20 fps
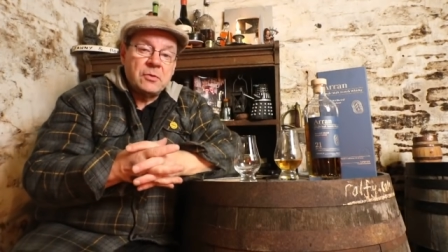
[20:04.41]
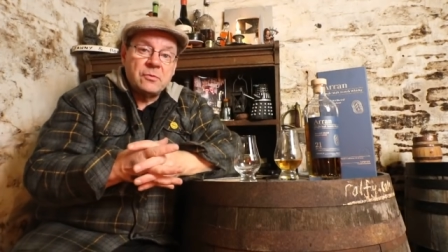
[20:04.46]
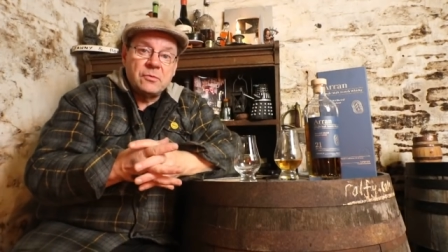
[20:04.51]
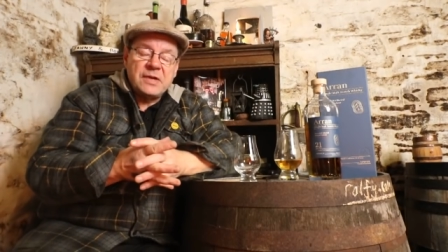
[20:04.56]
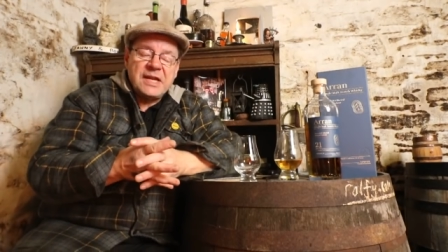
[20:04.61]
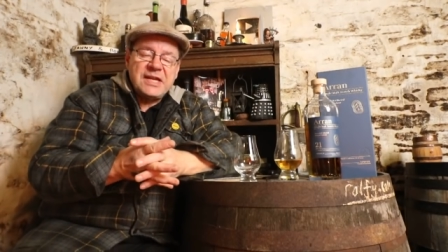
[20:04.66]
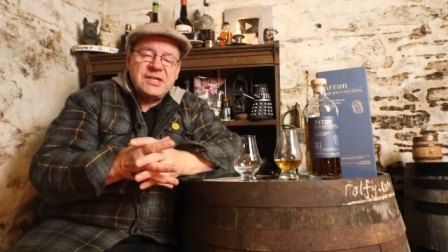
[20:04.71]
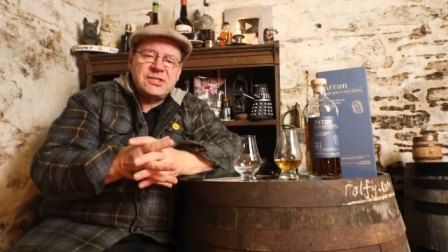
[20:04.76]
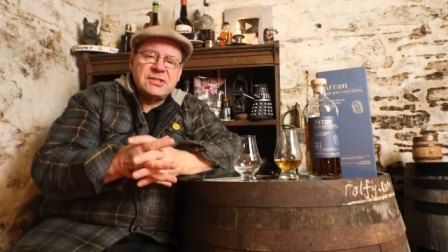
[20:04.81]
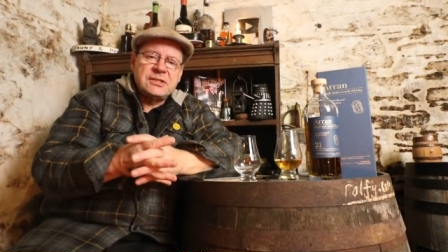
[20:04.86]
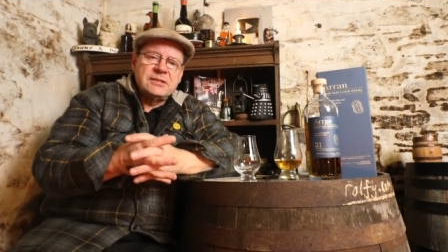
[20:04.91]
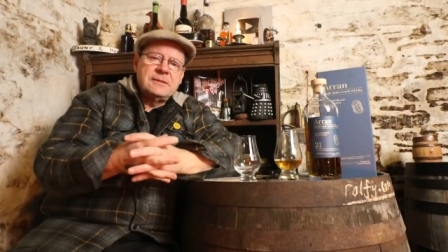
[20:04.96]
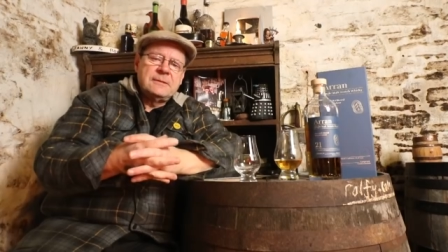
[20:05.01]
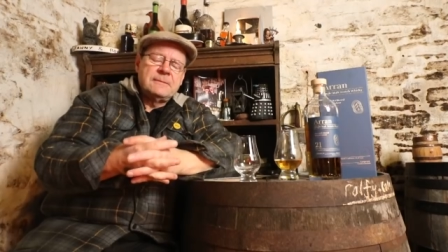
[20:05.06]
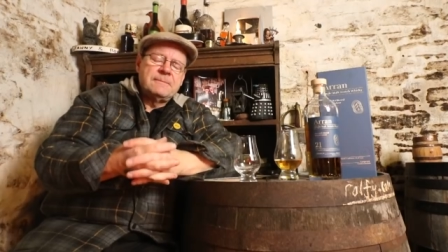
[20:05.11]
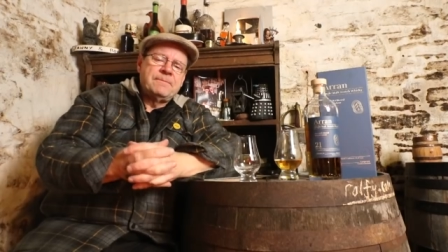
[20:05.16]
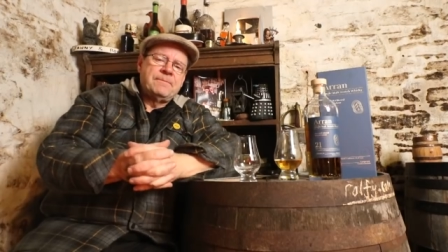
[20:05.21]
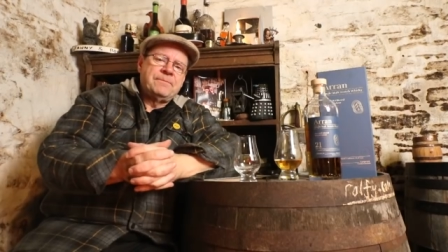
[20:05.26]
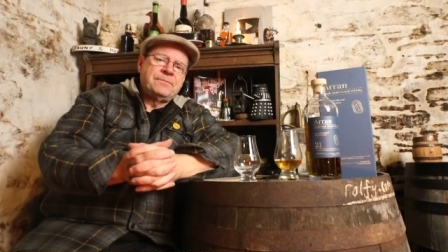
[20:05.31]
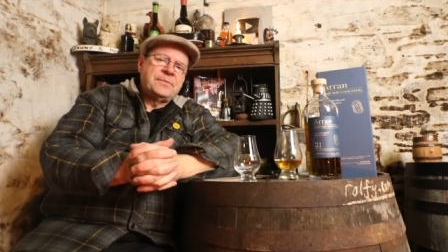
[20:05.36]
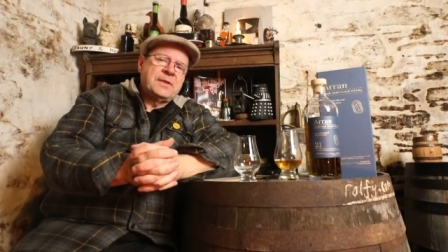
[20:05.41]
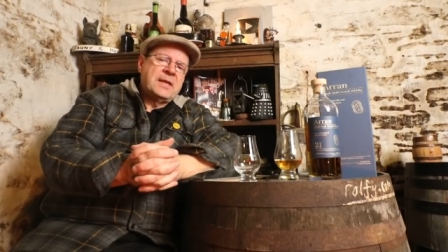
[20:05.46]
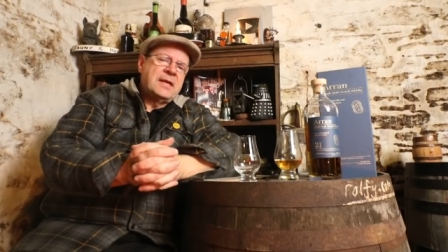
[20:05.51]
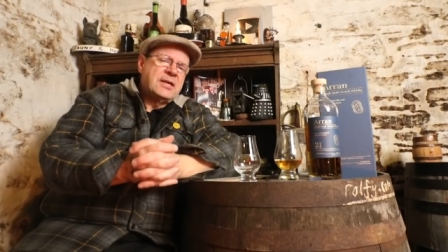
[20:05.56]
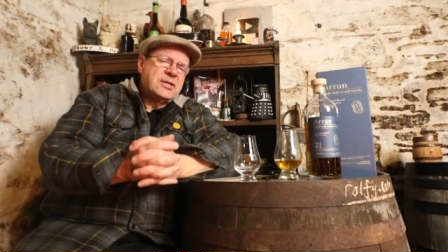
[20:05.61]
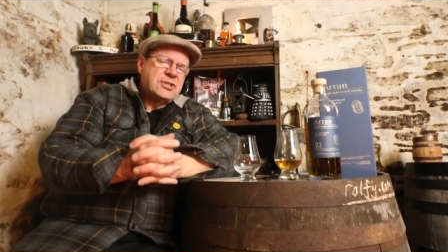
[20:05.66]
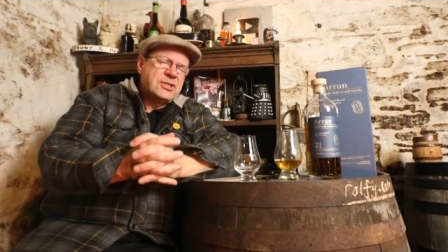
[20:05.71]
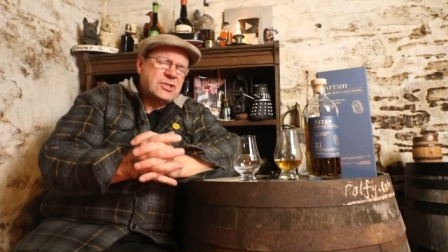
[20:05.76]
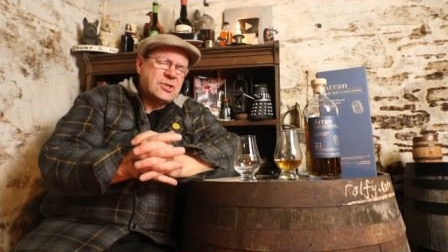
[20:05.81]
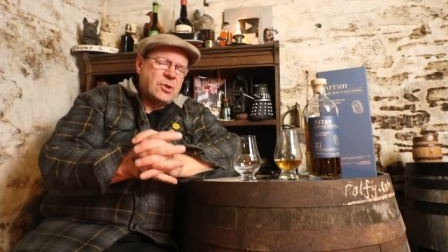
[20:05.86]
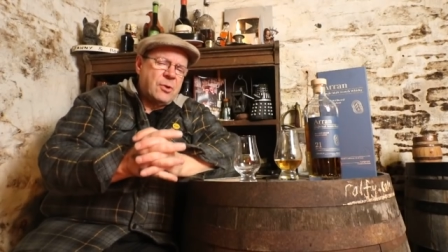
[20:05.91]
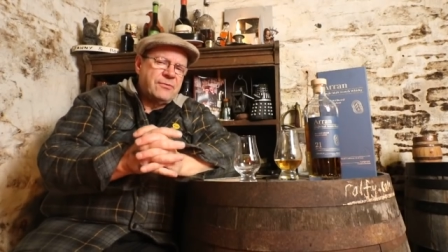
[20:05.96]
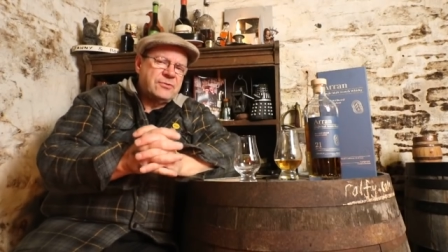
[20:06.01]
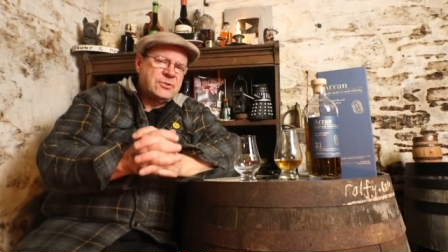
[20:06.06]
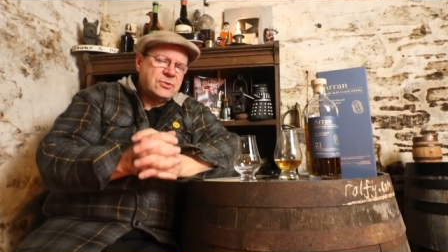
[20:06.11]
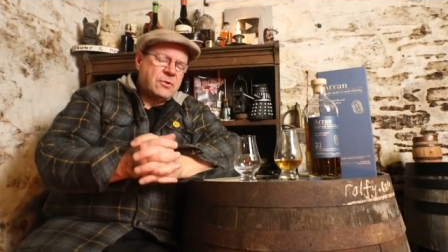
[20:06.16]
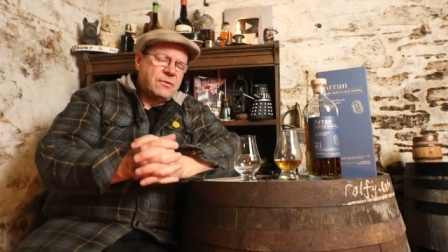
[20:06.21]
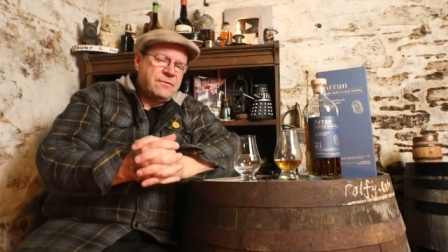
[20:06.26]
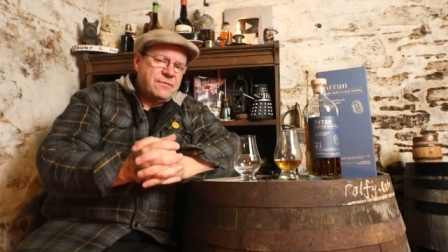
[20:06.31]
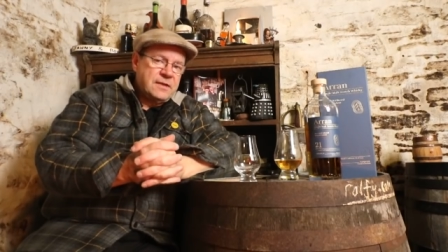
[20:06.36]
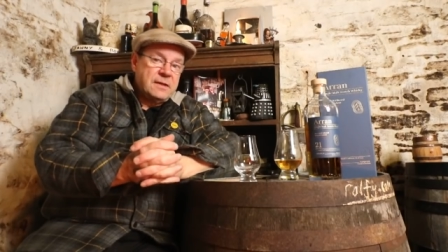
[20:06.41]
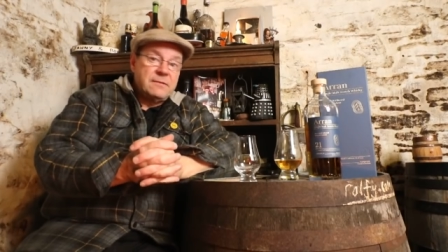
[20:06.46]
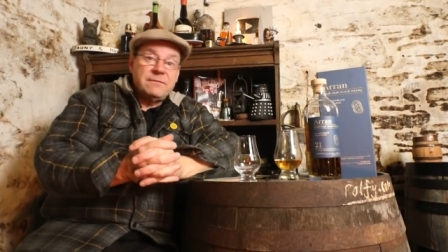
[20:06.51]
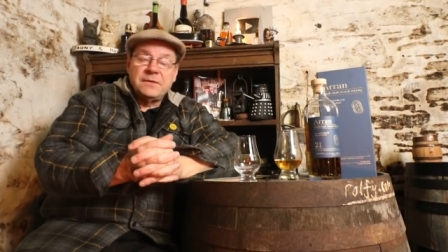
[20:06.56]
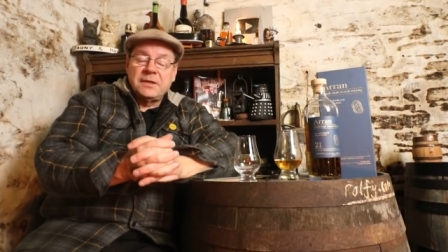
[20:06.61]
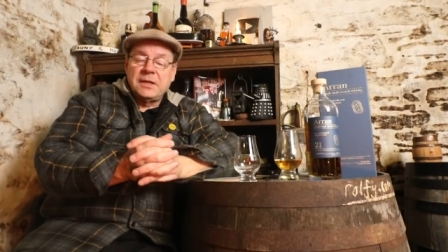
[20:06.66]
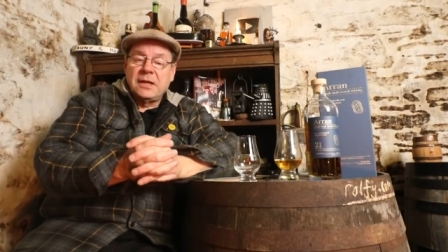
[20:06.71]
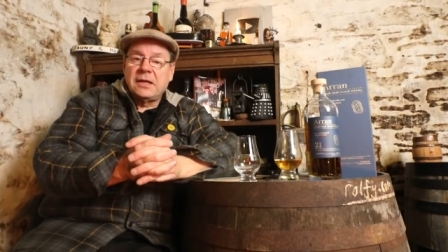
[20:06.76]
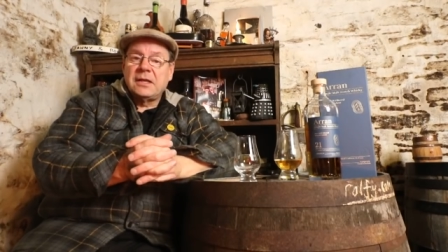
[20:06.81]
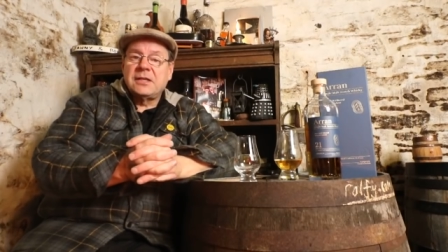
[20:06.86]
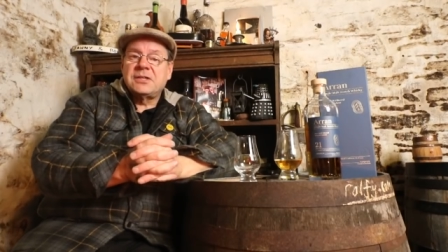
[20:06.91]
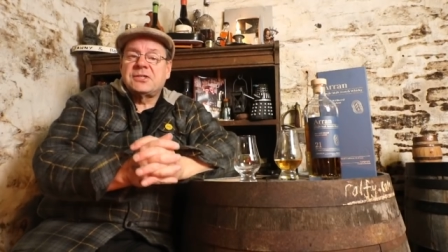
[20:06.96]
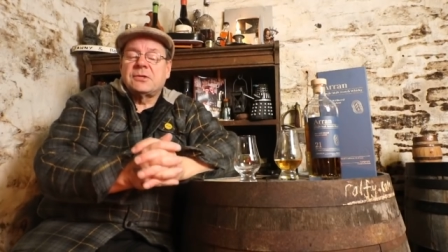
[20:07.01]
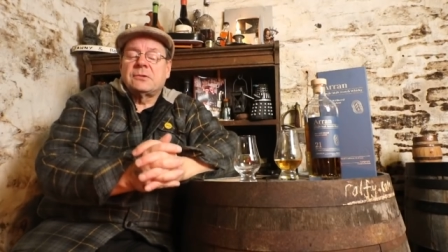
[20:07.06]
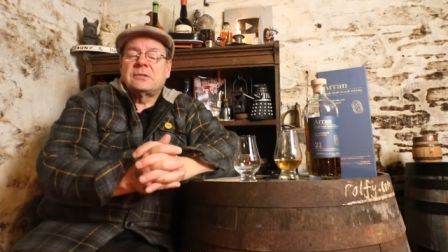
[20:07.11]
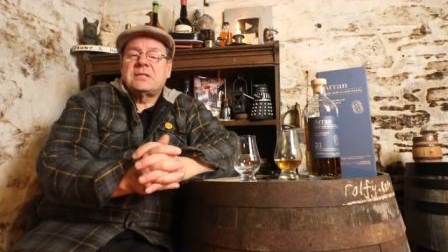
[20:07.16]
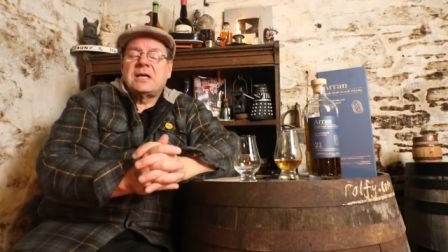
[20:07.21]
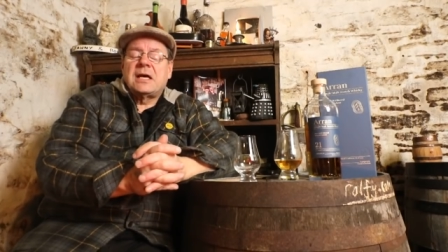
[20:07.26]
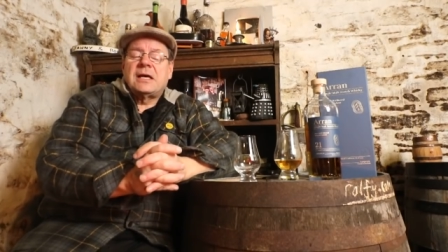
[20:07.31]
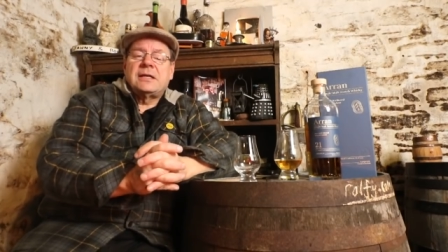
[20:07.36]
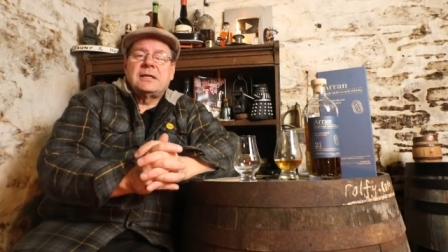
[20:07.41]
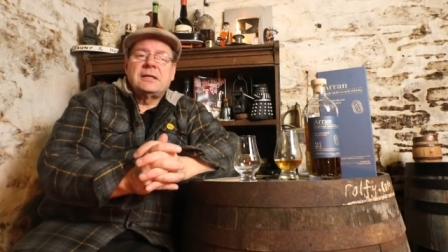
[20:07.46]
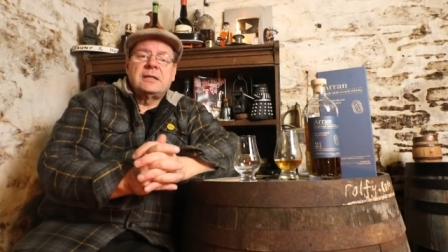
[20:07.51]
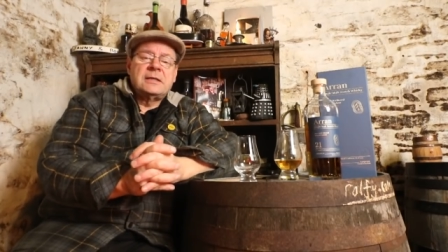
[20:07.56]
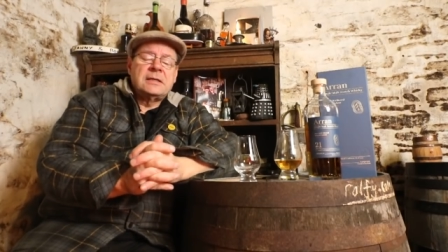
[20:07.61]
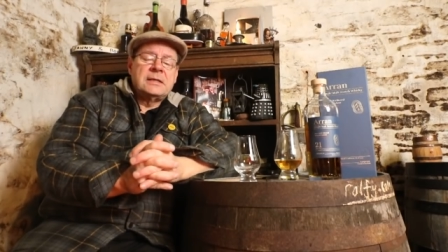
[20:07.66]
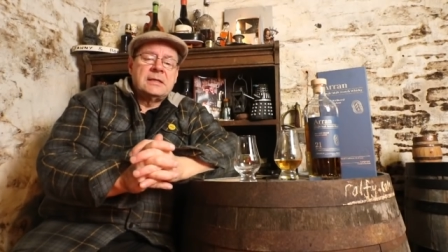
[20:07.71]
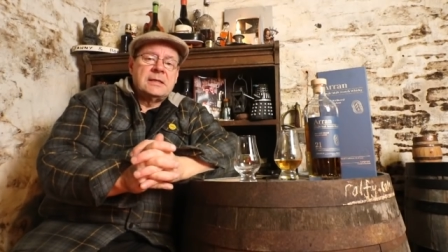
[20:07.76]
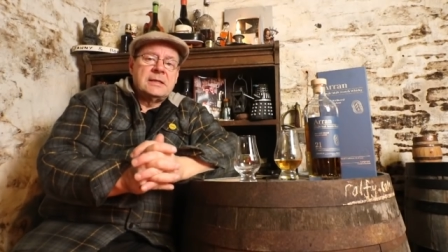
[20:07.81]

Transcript: raisin, soft toffee, vanilla, sultana,